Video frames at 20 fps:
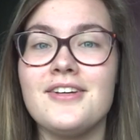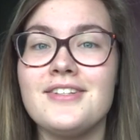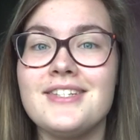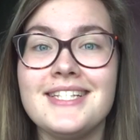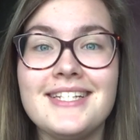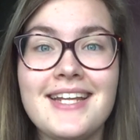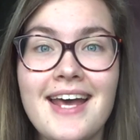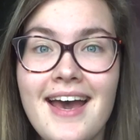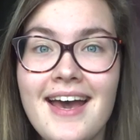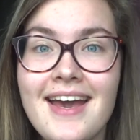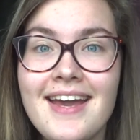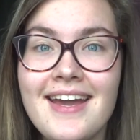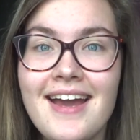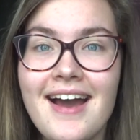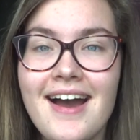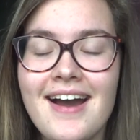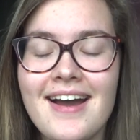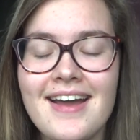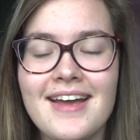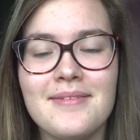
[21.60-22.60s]
today
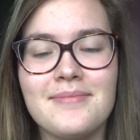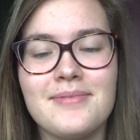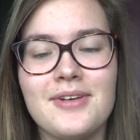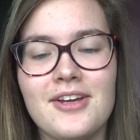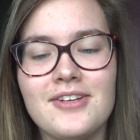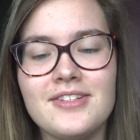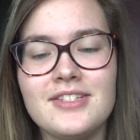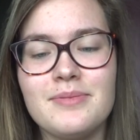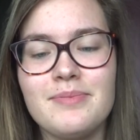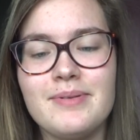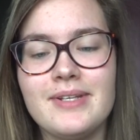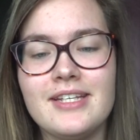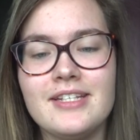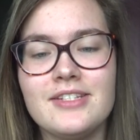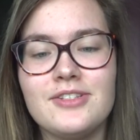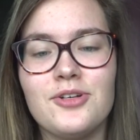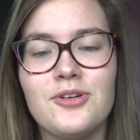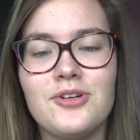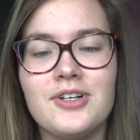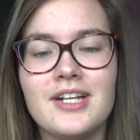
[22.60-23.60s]
I am going to be
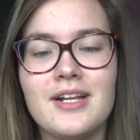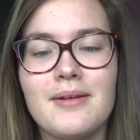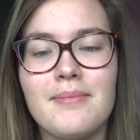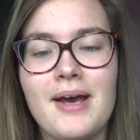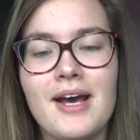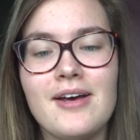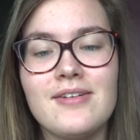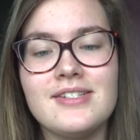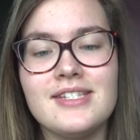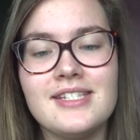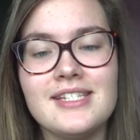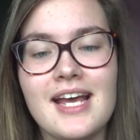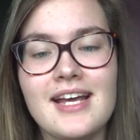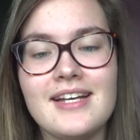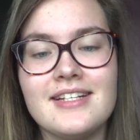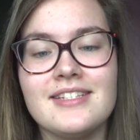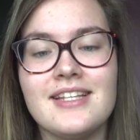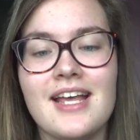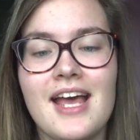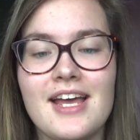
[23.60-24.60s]
talking about
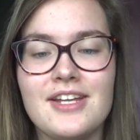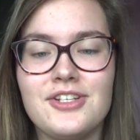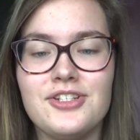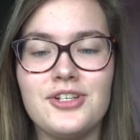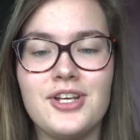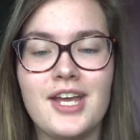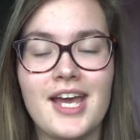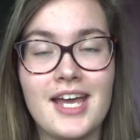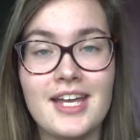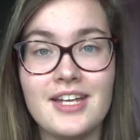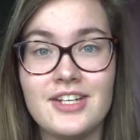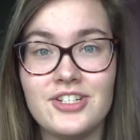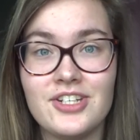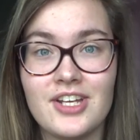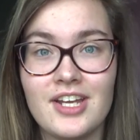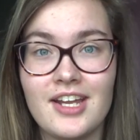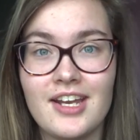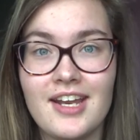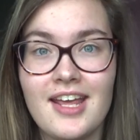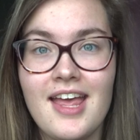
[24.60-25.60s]
sex
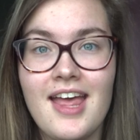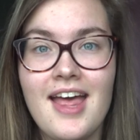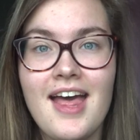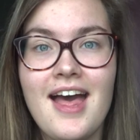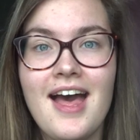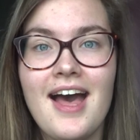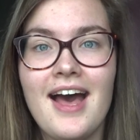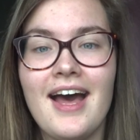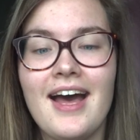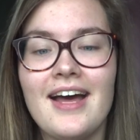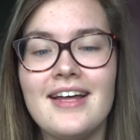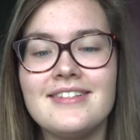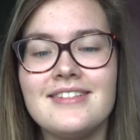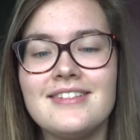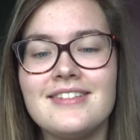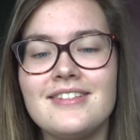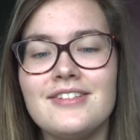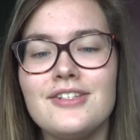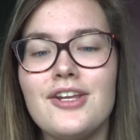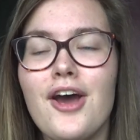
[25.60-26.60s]
education.
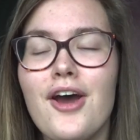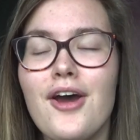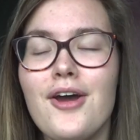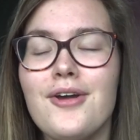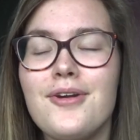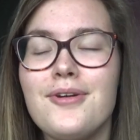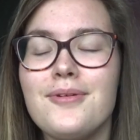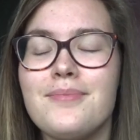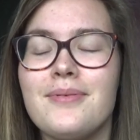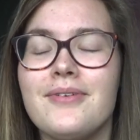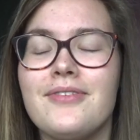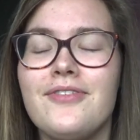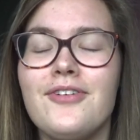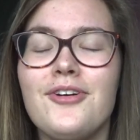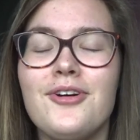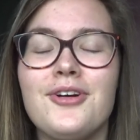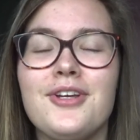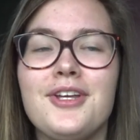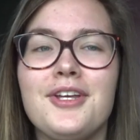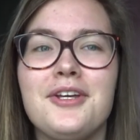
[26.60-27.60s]
And no,
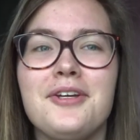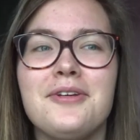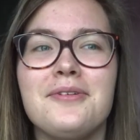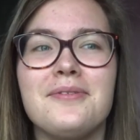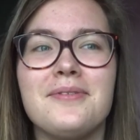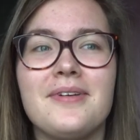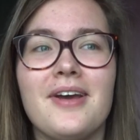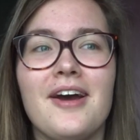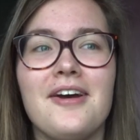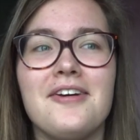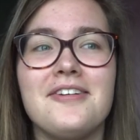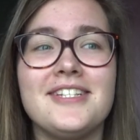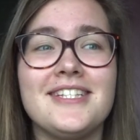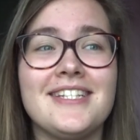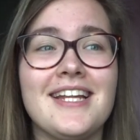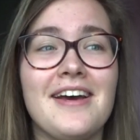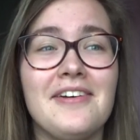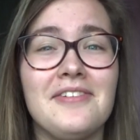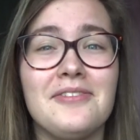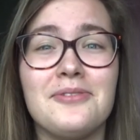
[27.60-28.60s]
before you go,
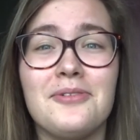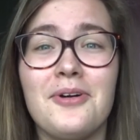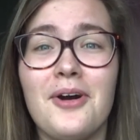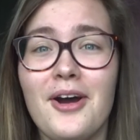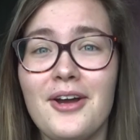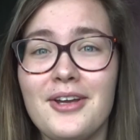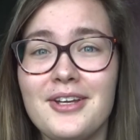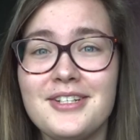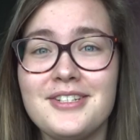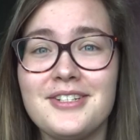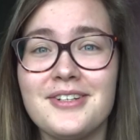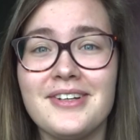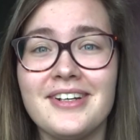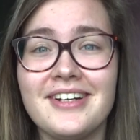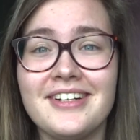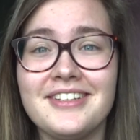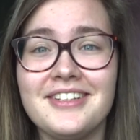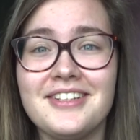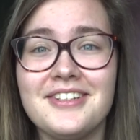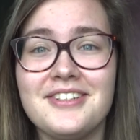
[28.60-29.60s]
Steph, what are you doing
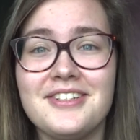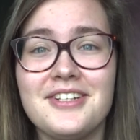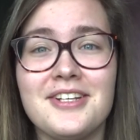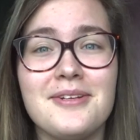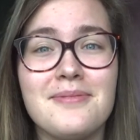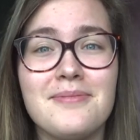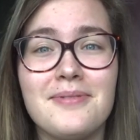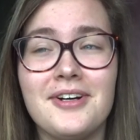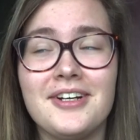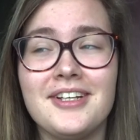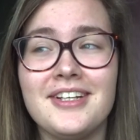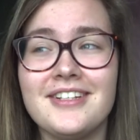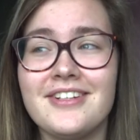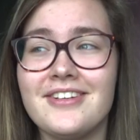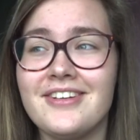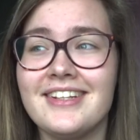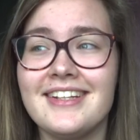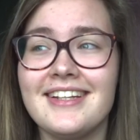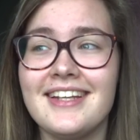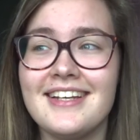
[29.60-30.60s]
on YouTube? What are you
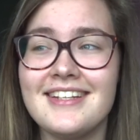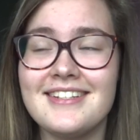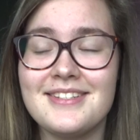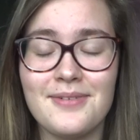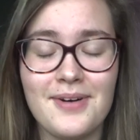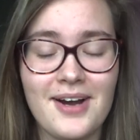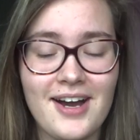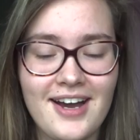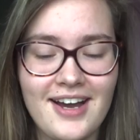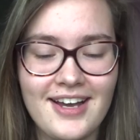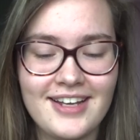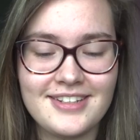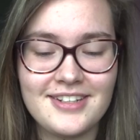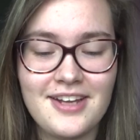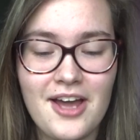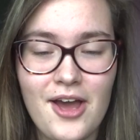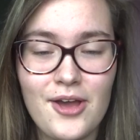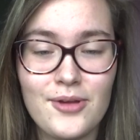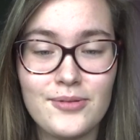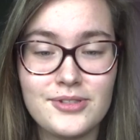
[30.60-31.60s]
doing this? Why?
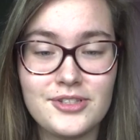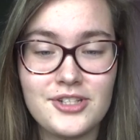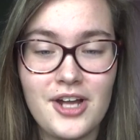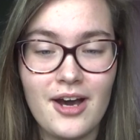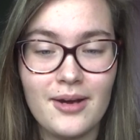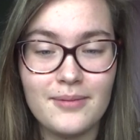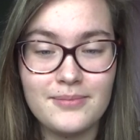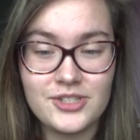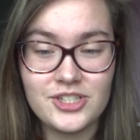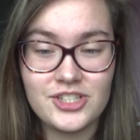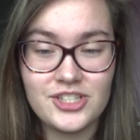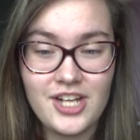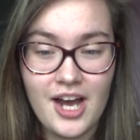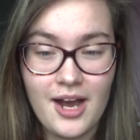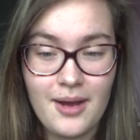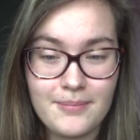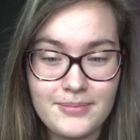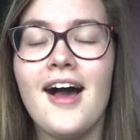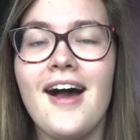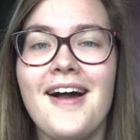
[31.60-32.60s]
No, stop, just
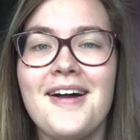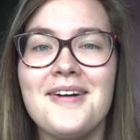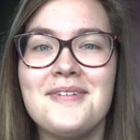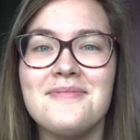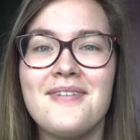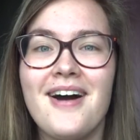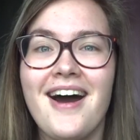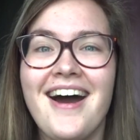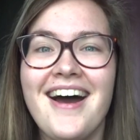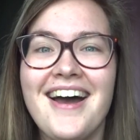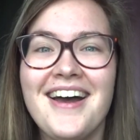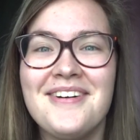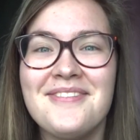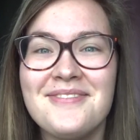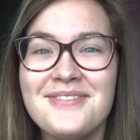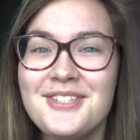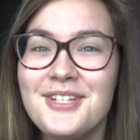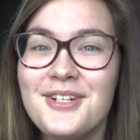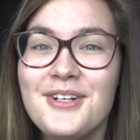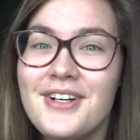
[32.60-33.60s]
stop. I
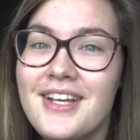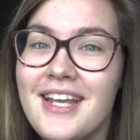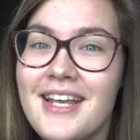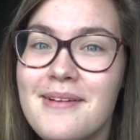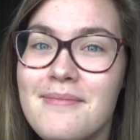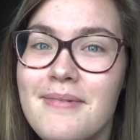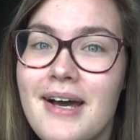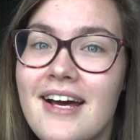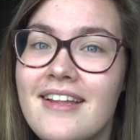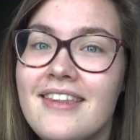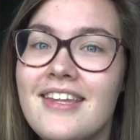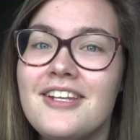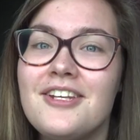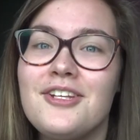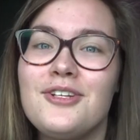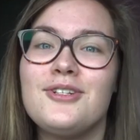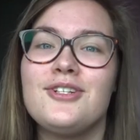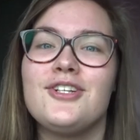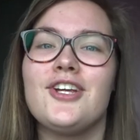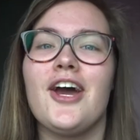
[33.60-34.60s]
am talking about the
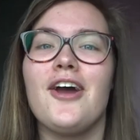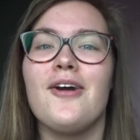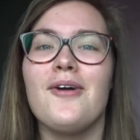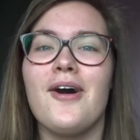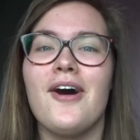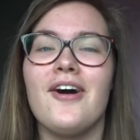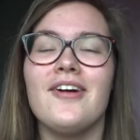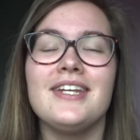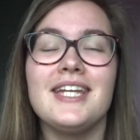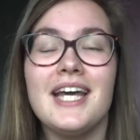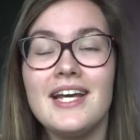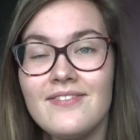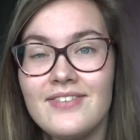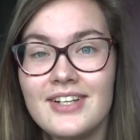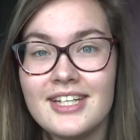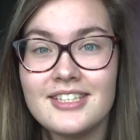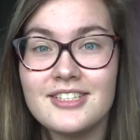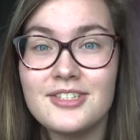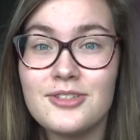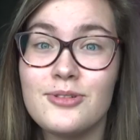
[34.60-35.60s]
new show on
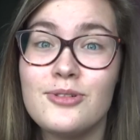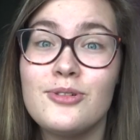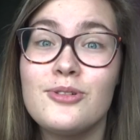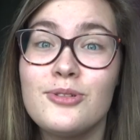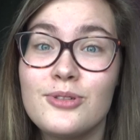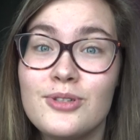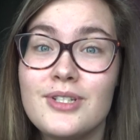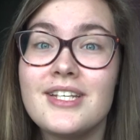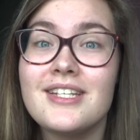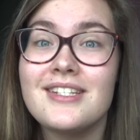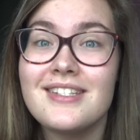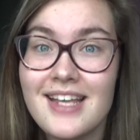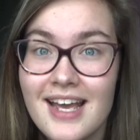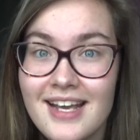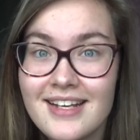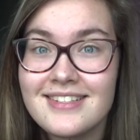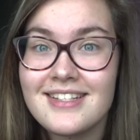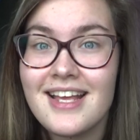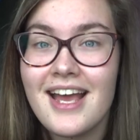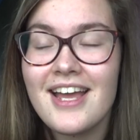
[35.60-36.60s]
Netflix called Sex